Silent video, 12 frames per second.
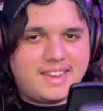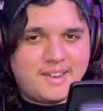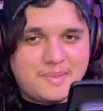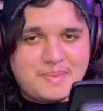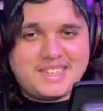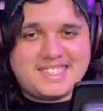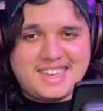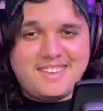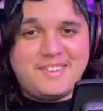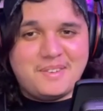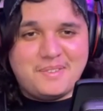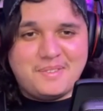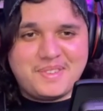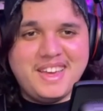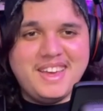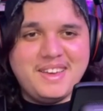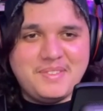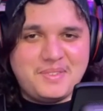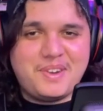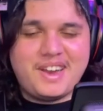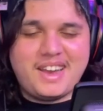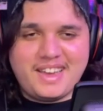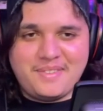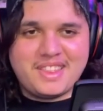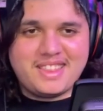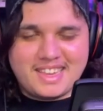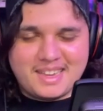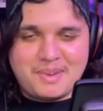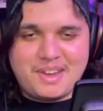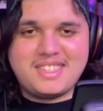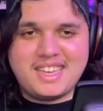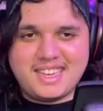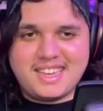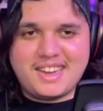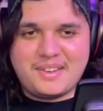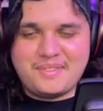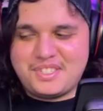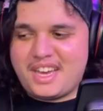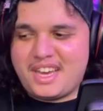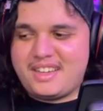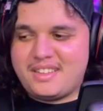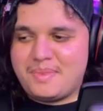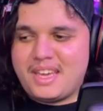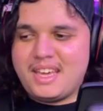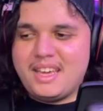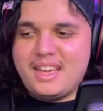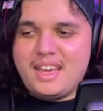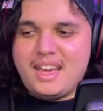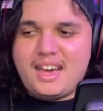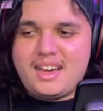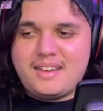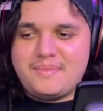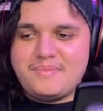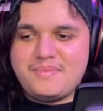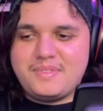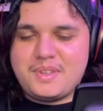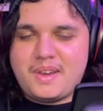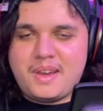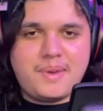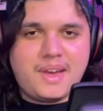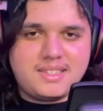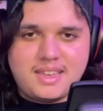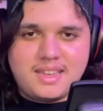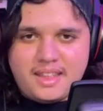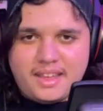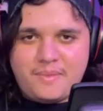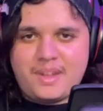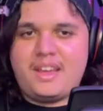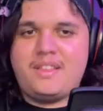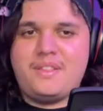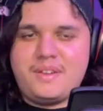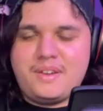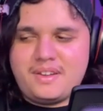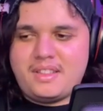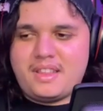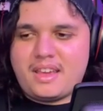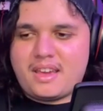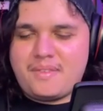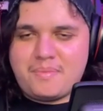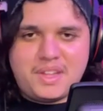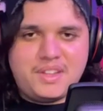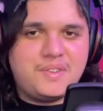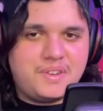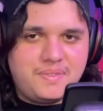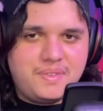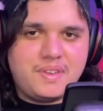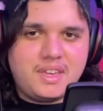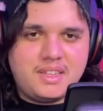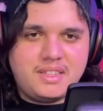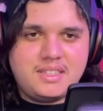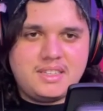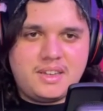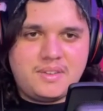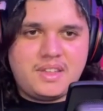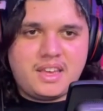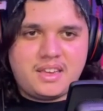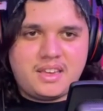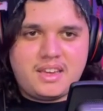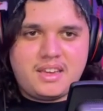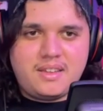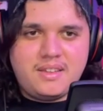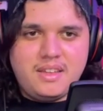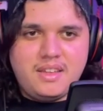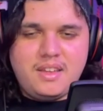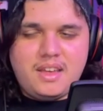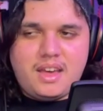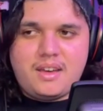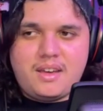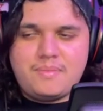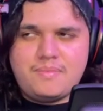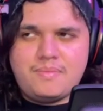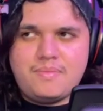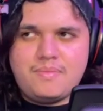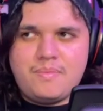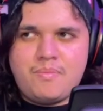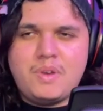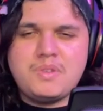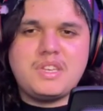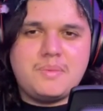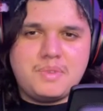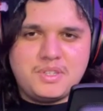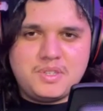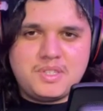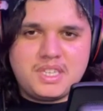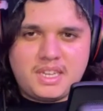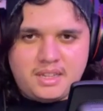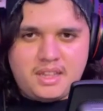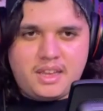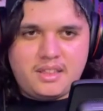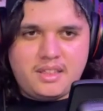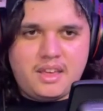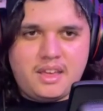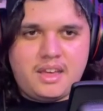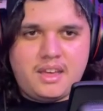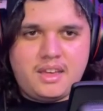care of myself before yeah. I even think about taking care of a child. But yeah, um, exactly. um, so I pass on like what I learned. Like I've mentored a few kids, you know, like uh, mm. um, mostly I'm interested in like the